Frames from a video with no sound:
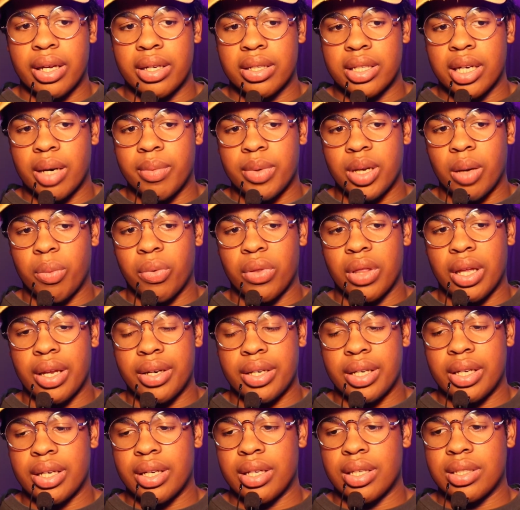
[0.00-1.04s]
and coming up with
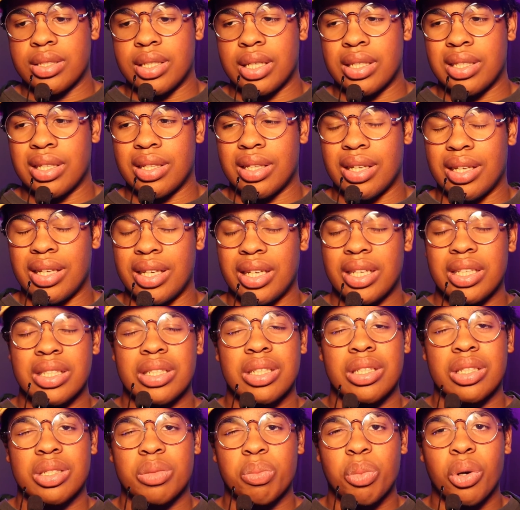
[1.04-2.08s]
ideas isn't the
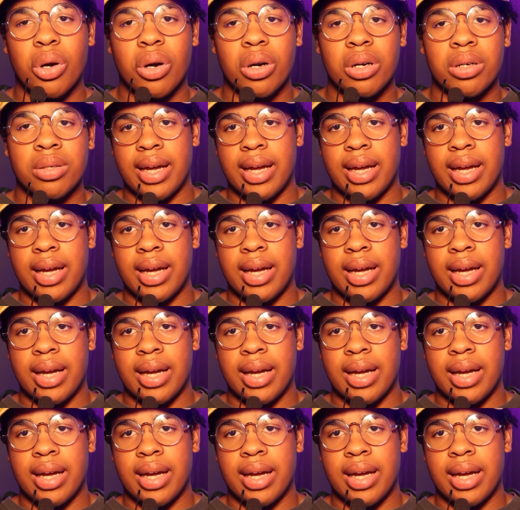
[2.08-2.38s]
easiest part.